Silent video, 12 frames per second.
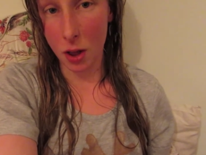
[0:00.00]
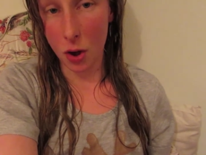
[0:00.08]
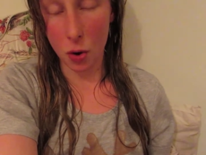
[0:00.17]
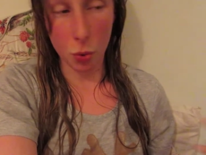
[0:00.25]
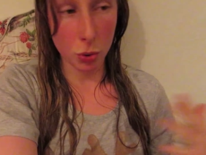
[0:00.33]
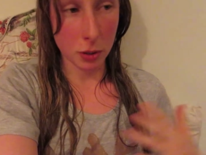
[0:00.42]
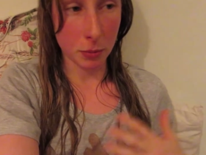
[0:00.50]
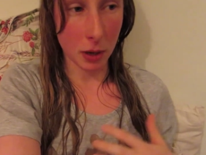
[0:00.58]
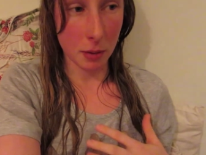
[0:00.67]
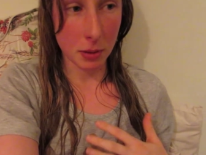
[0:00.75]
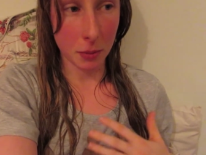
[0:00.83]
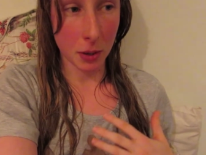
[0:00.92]
or
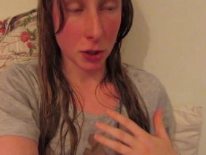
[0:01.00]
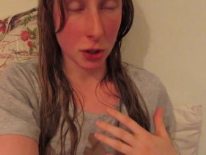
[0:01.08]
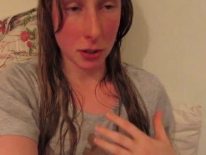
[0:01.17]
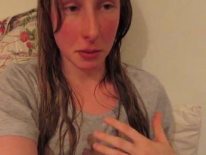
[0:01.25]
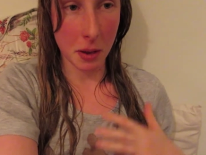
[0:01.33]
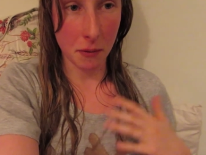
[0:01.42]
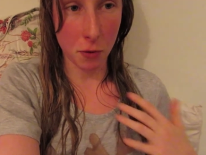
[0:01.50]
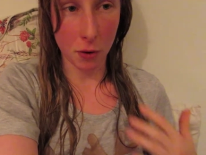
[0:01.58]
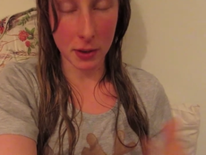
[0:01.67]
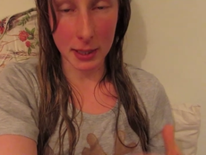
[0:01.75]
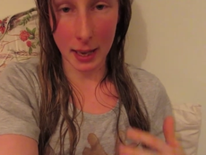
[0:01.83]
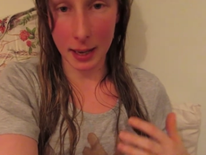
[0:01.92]
sometimes it might just involve
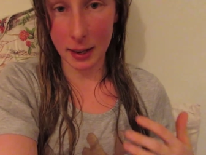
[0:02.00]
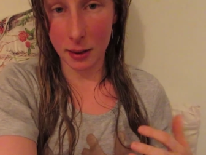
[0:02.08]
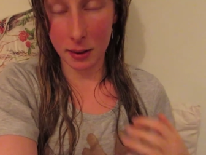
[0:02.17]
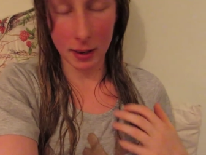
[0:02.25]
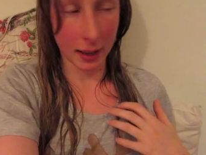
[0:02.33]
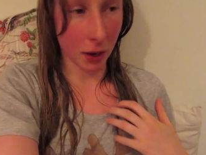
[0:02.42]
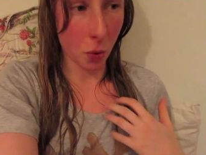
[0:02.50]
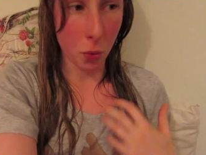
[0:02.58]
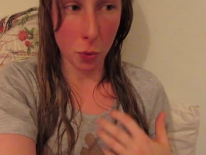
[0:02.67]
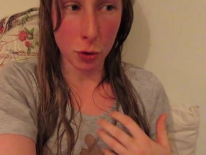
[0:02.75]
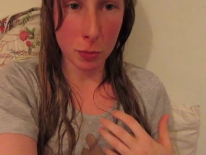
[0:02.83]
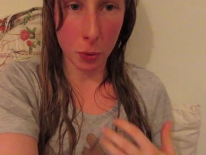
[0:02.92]
us getting a, uh, like
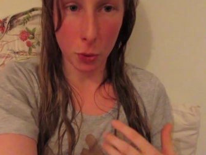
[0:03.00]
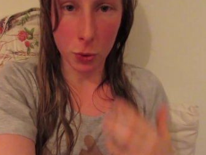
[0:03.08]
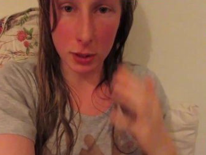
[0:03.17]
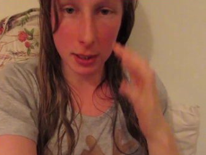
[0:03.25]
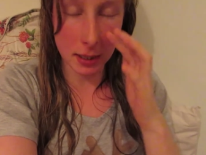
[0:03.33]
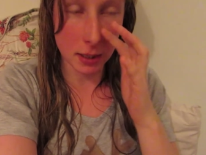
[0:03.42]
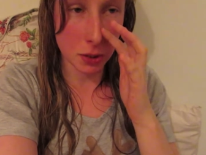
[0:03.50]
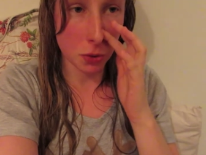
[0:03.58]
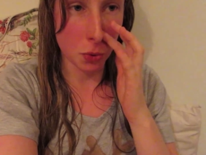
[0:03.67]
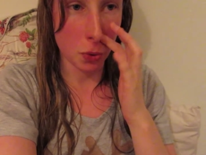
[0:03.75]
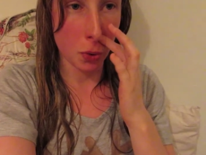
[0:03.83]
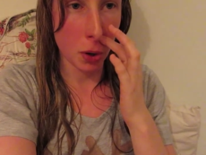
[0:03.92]
awkward pauses
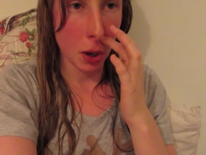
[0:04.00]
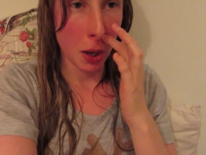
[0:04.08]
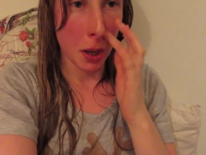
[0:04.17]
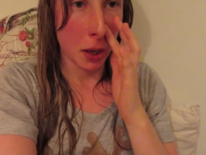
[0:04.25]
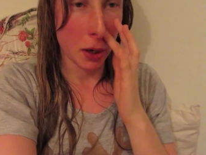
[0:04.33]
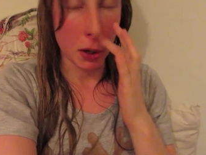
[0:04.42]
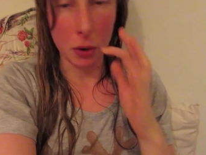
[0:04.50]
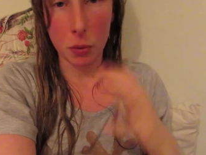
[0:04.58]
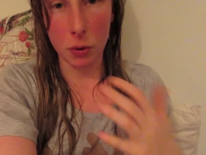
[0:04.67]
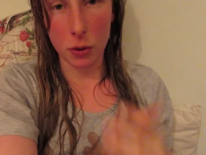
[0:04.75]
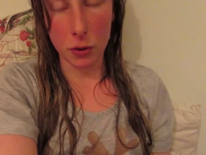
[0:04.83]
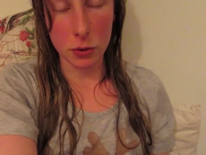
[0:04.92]
or you know
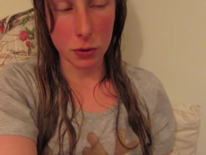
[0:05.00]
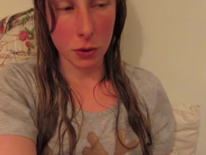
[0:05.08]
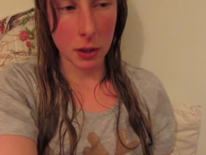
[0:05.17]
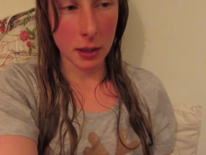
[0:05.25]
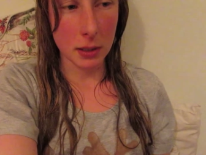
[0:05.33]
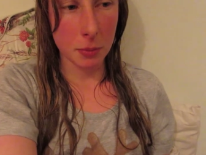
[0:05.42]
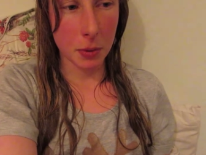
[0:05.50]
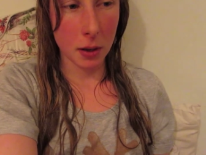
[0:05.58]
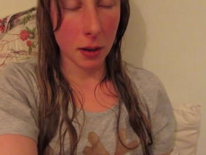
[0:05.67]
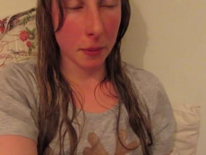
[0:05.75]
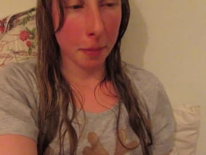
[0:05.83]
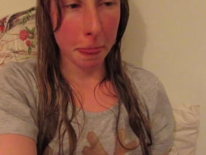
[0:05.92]
all of those sort of things
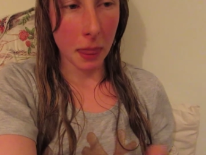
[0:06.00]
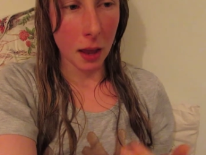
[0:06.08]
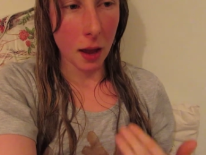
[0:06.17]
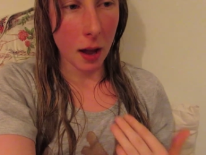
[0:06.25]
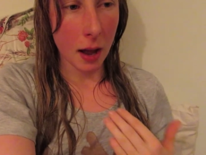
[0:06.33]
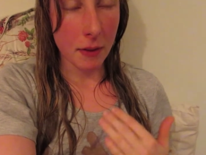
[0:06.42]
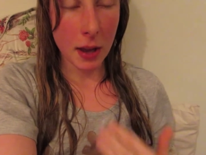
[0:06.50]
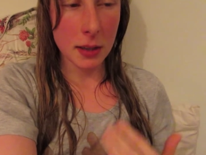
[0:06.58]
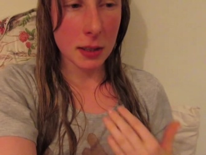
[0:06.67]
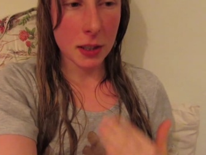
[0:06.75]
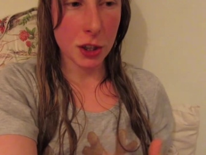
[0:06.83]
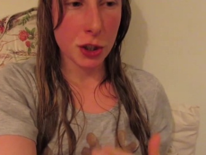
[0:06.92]
but I've had
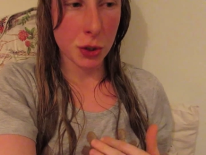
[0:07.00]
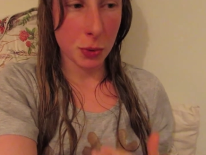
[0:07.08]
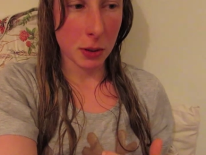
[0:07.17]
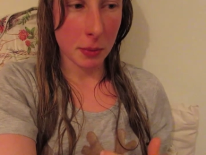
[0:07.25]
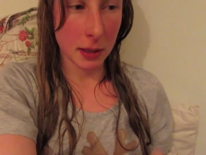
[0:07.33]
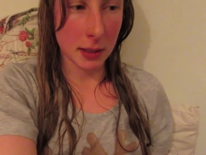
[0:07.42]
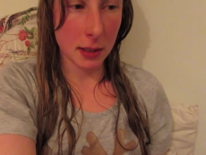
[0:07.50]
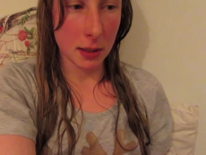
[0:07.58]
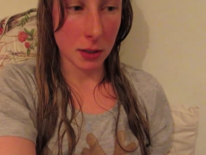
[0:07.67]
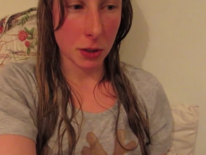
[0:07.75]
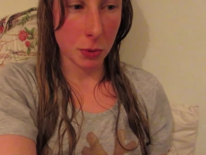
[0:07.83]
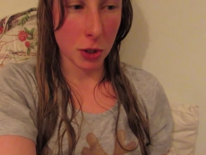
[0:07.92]
discussions with my
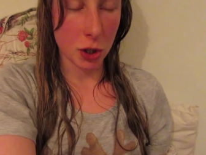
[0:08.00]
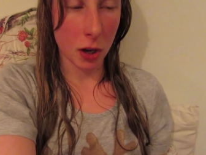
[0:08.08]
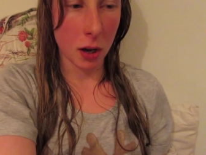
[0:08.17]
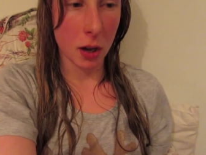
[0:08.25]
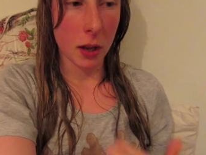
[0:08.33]
sisters which are